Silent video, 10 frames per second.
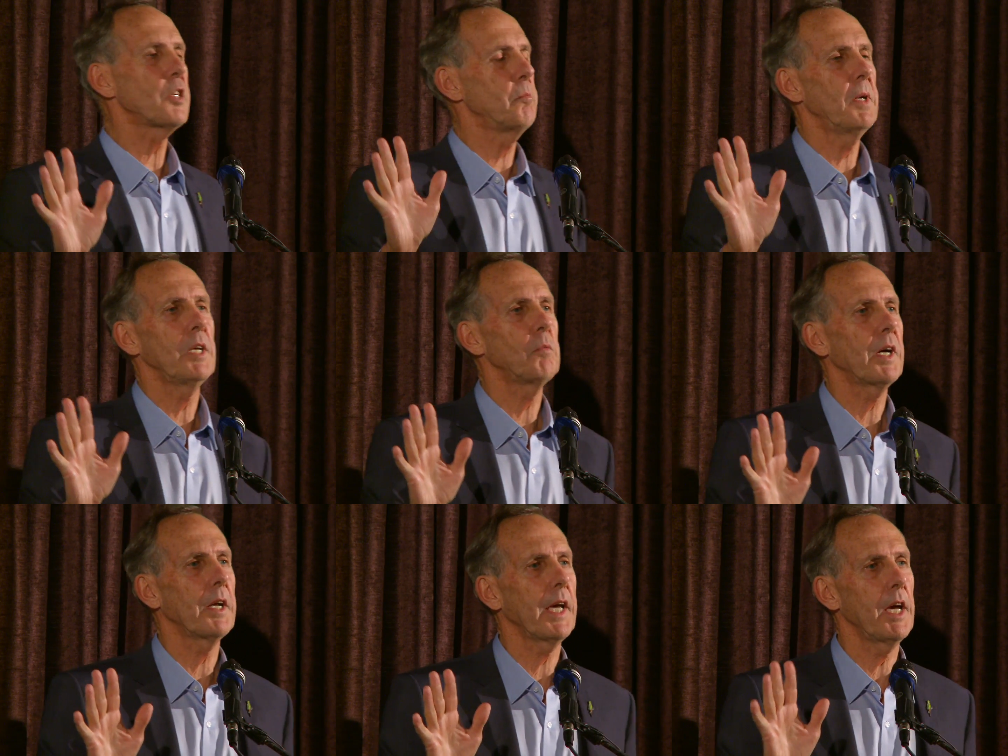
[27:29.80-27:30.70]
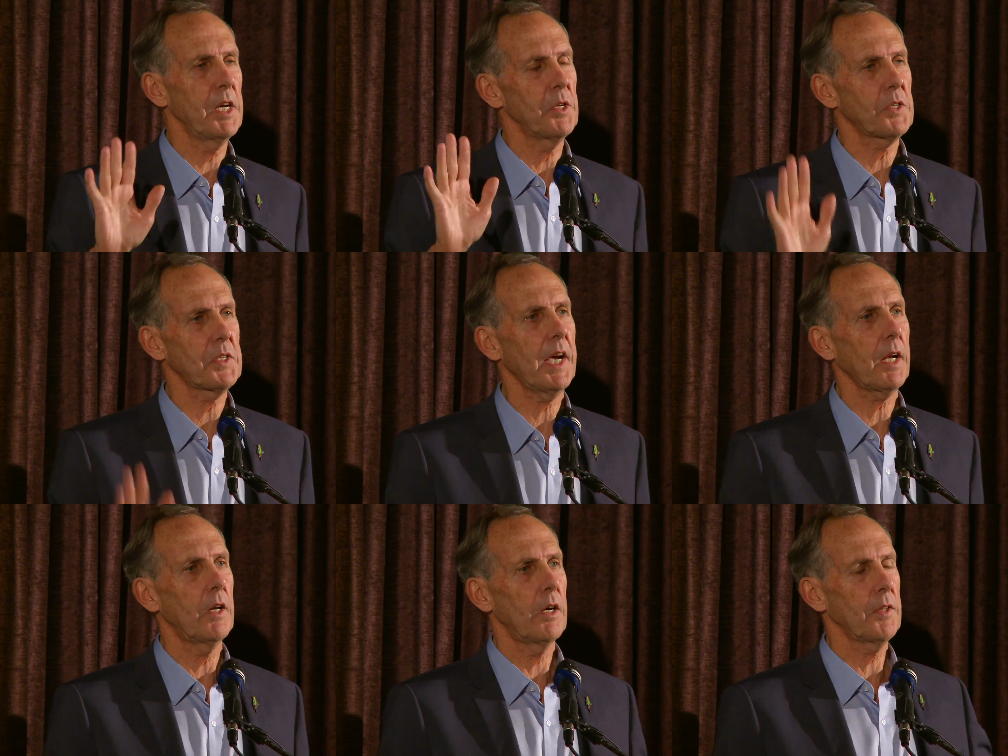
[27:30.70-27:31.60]
doesn't mean we've got to go into
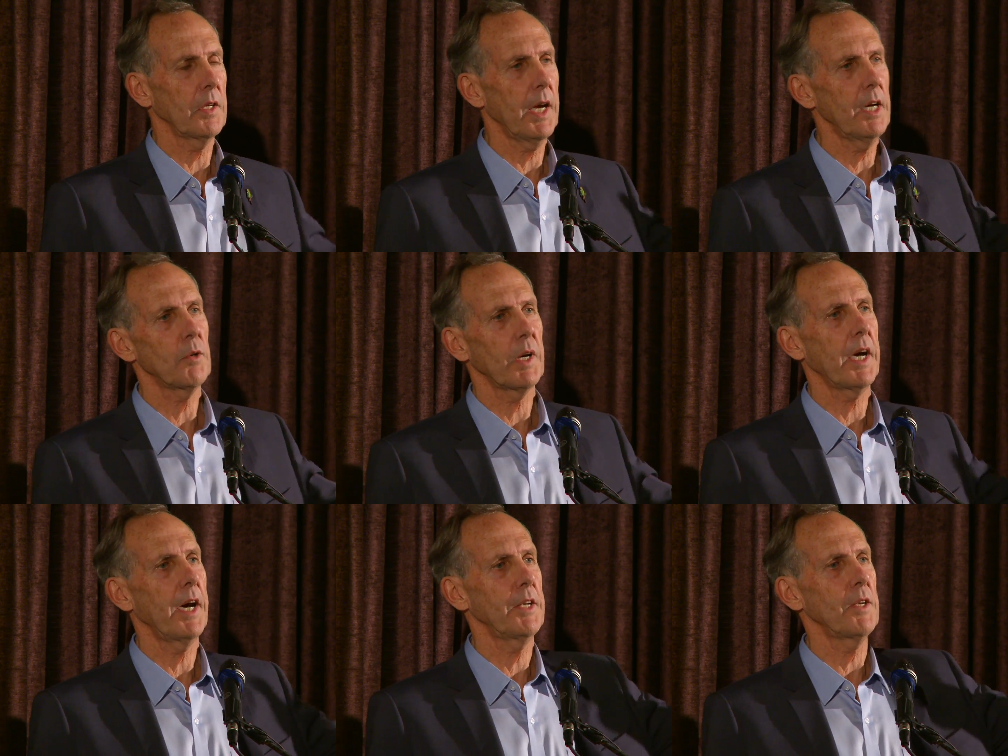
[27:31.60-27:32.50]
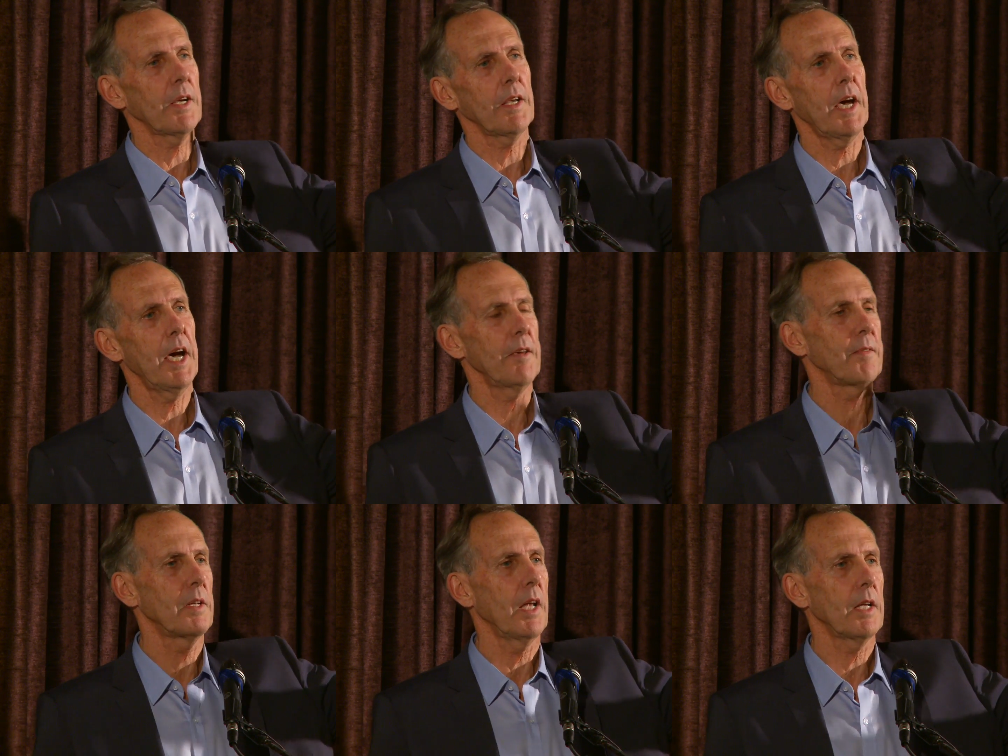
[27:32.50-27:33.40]
sackcloth and go to a cave, a cave
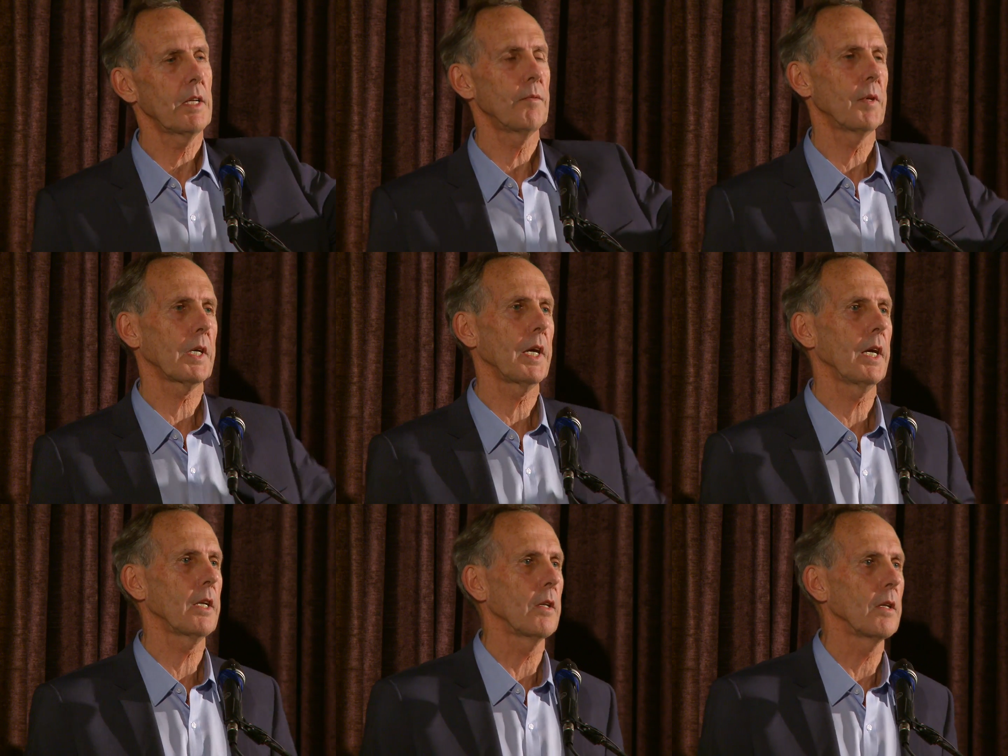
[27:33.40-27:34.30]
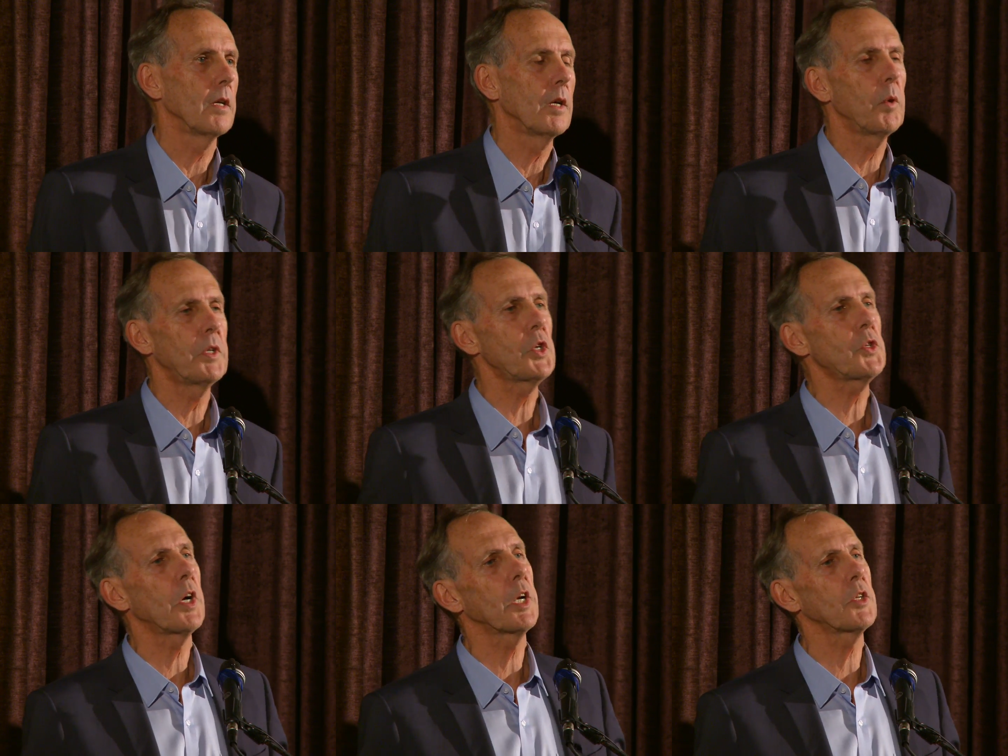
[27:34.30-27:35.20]
and, and live with a candle. We've
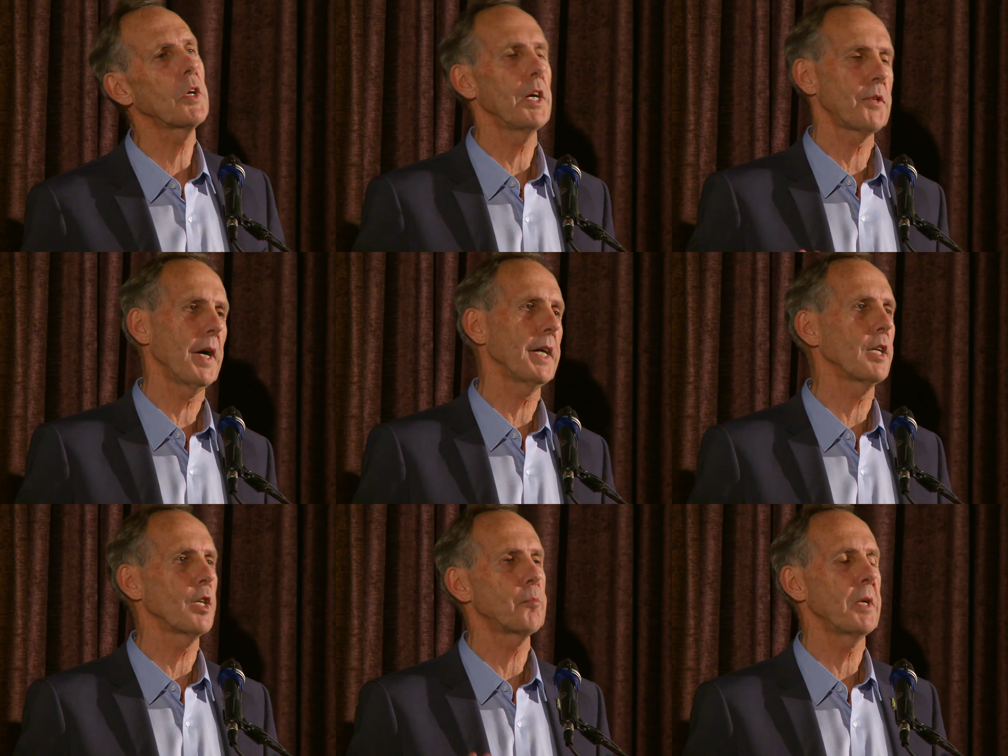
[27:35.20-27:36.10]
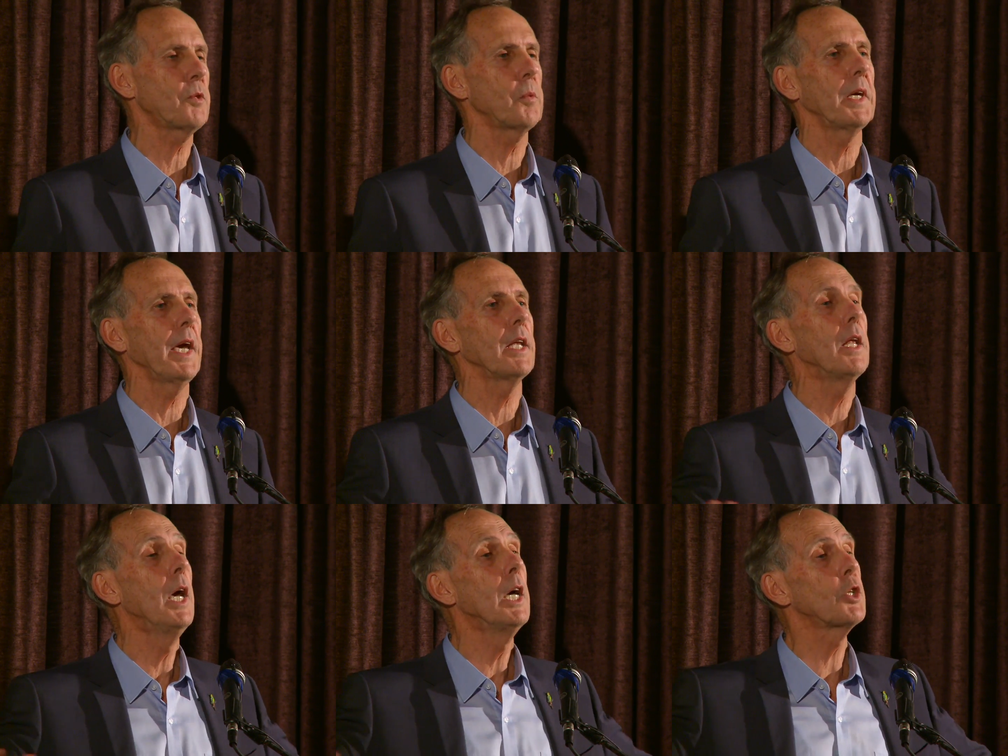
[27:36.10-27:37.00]
just got to titrate it as best we can
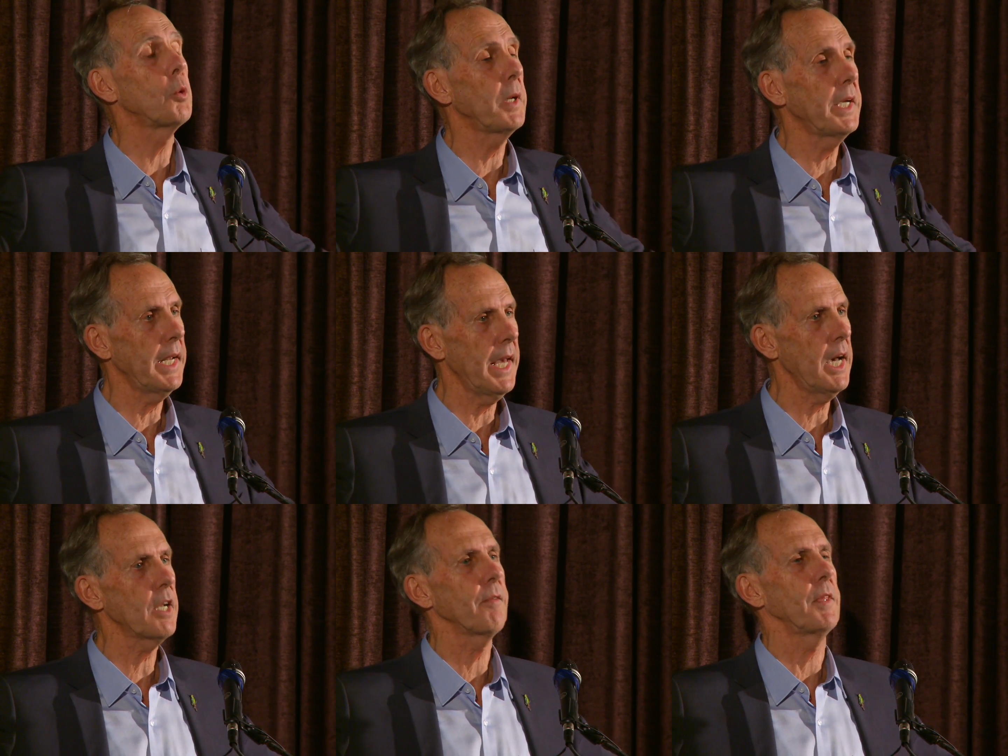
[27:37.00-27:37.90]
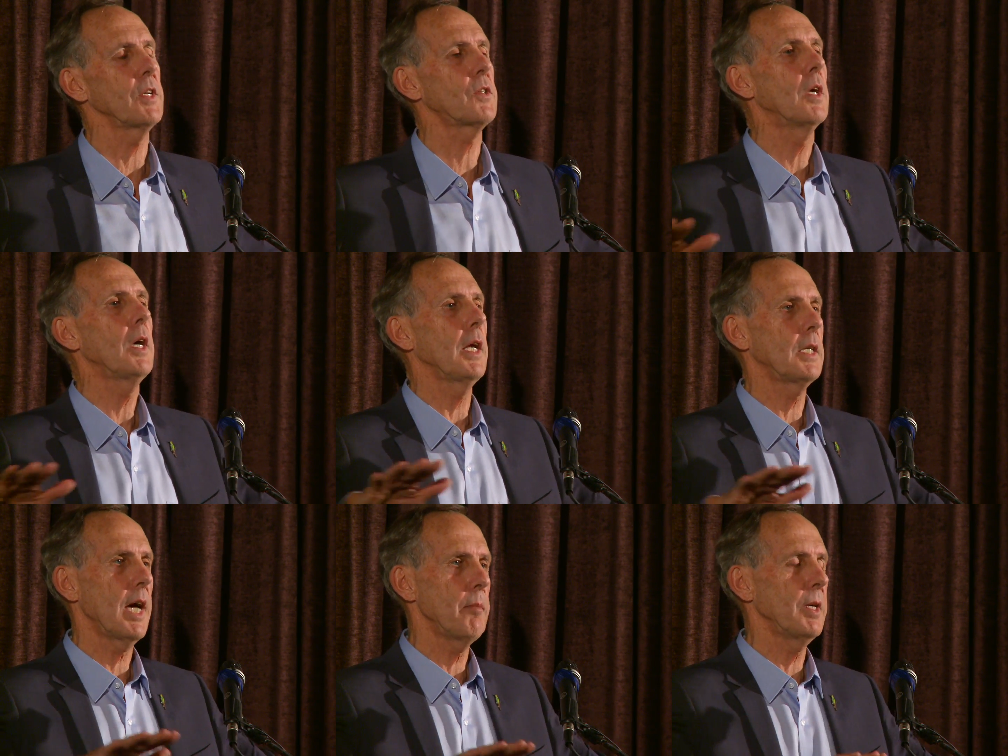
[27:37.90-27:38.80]
till we get out of this
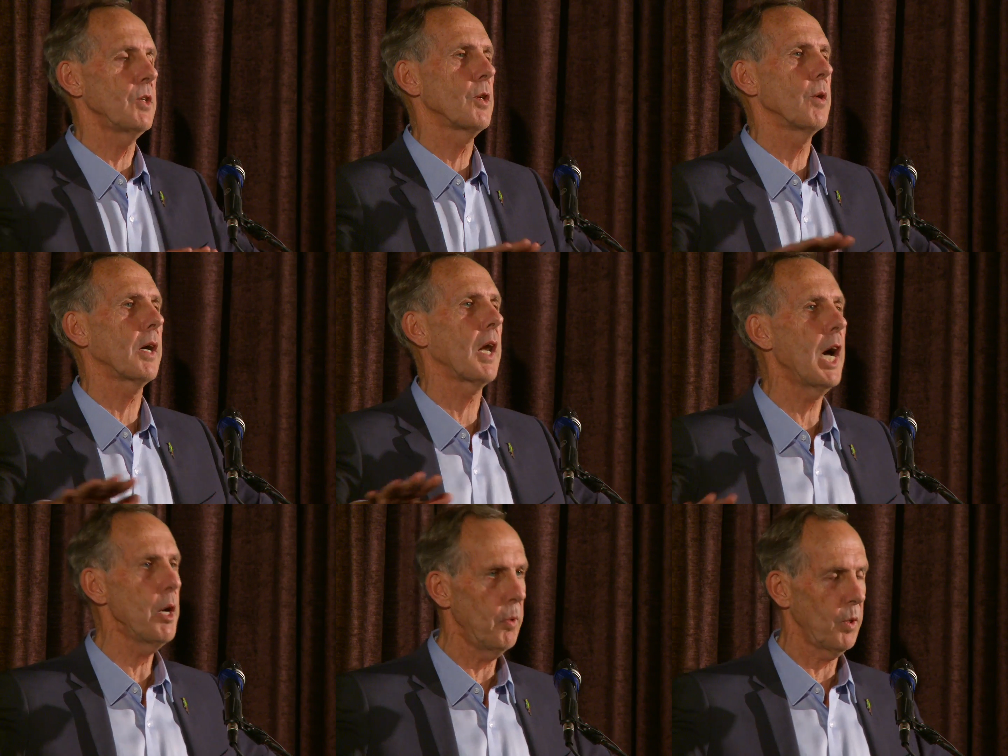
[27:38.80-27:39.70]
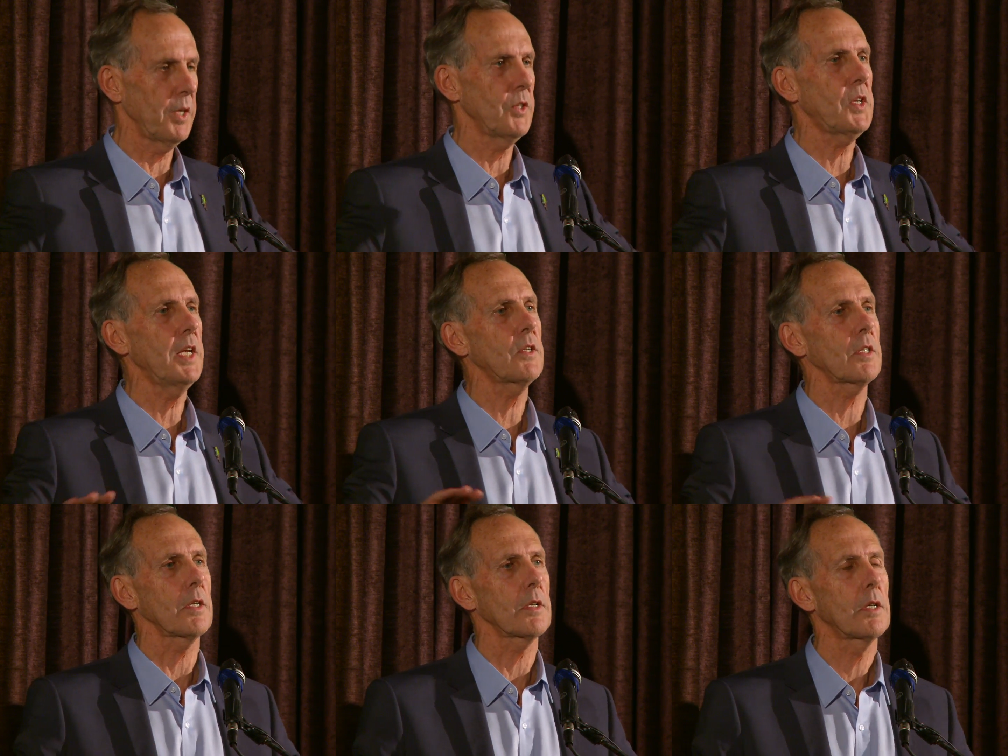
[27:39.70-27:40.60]
and come into a global
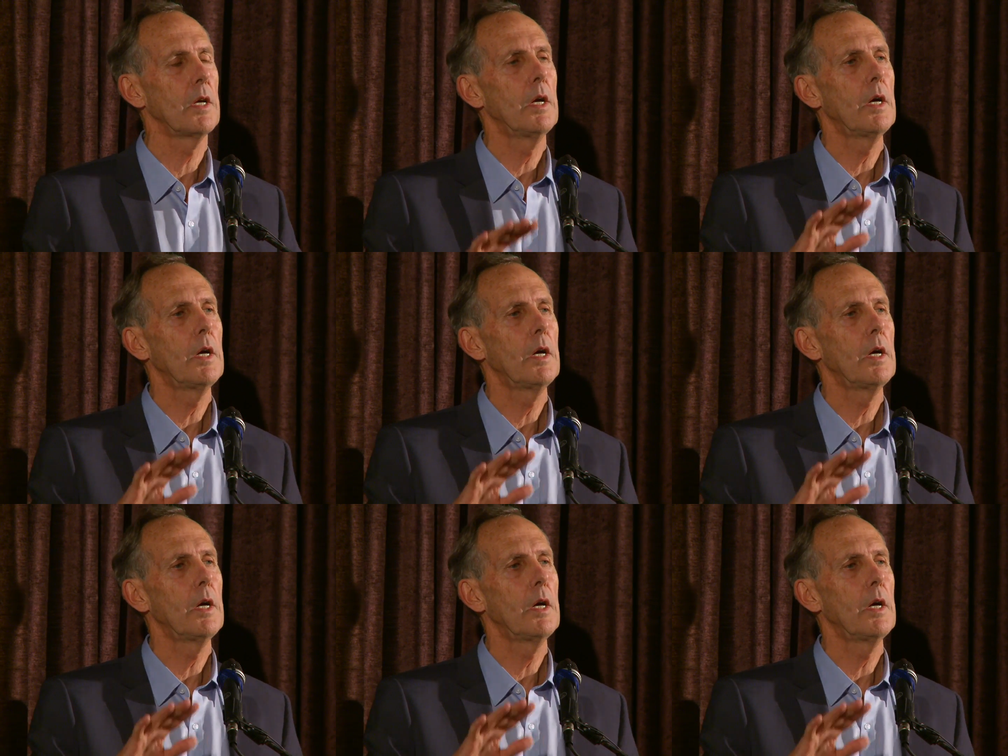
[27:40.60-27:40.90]
consensus